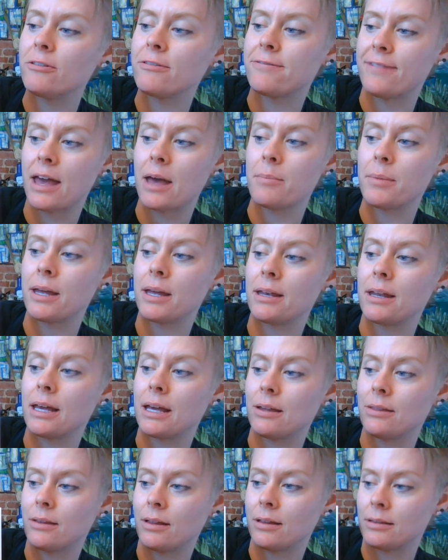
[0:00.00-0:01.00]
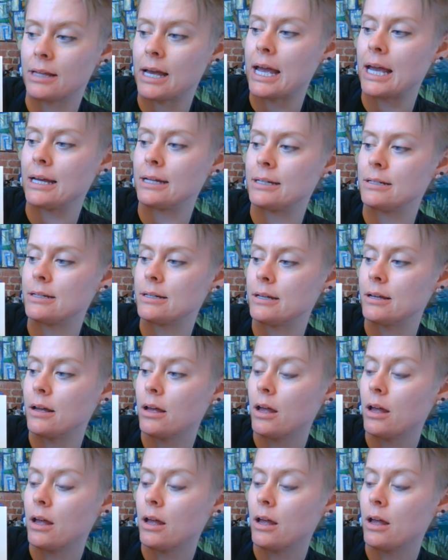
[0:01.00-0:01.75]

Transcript: famine in the land.